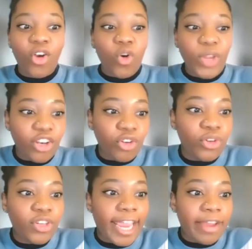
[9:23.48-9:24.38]
We can
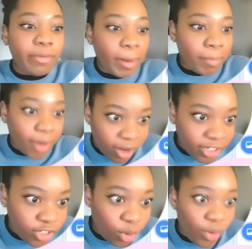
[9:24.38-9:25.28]
use a repeat block,
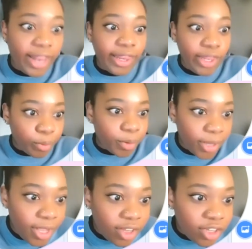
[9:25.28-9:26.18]
so a loop.
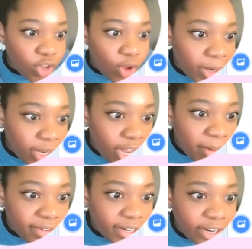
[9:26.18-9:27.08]
So I'm going to come
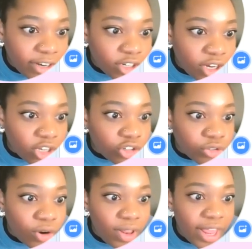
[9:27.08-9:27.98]
over here to
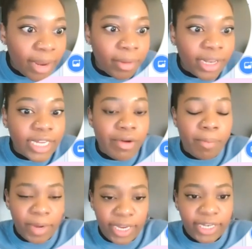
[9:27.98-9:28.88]
control and I'm going to say
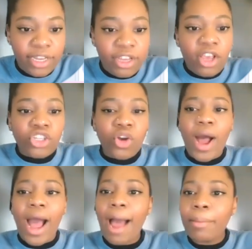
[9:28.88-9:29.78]
repeat. So
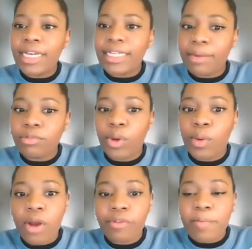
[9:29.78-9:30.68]
how many times do we
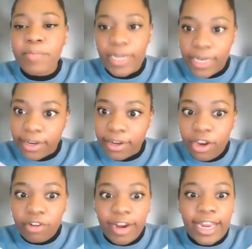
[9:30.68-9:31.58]
want to repeat it,
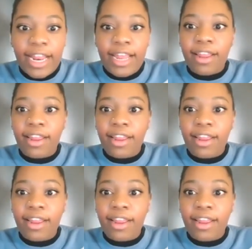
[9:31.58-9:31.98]
right?